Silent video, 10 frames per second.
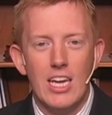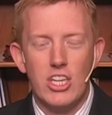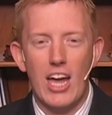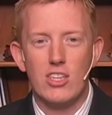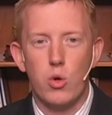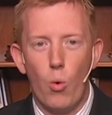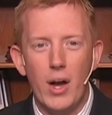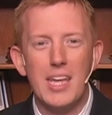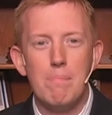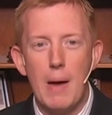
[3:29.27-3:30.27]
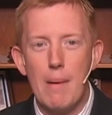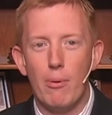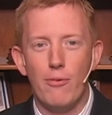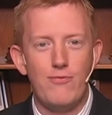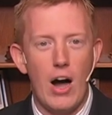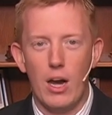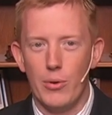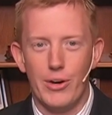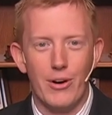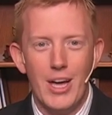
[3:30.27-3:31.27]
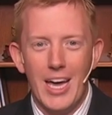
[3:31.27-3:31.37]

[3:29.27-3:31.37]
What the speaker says: She had 20 people following her.